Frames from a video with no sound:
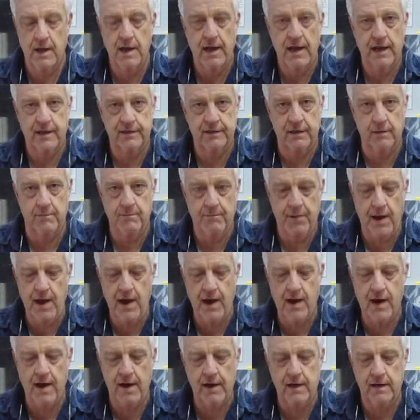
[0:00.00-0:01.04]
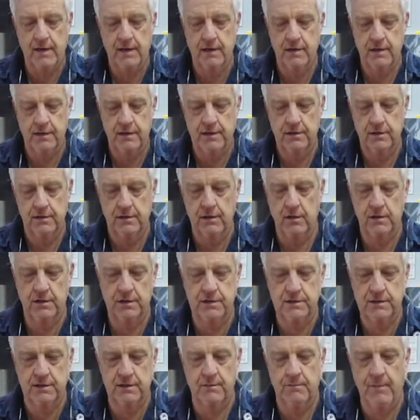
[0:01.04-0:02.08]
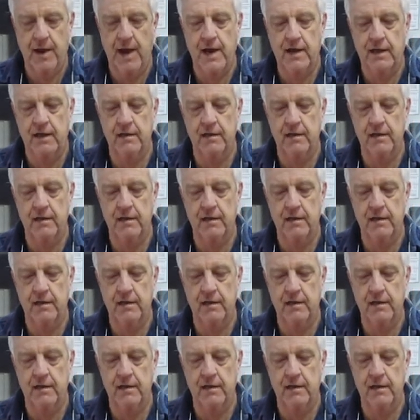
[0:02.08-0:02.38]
At the back, you'll notice the back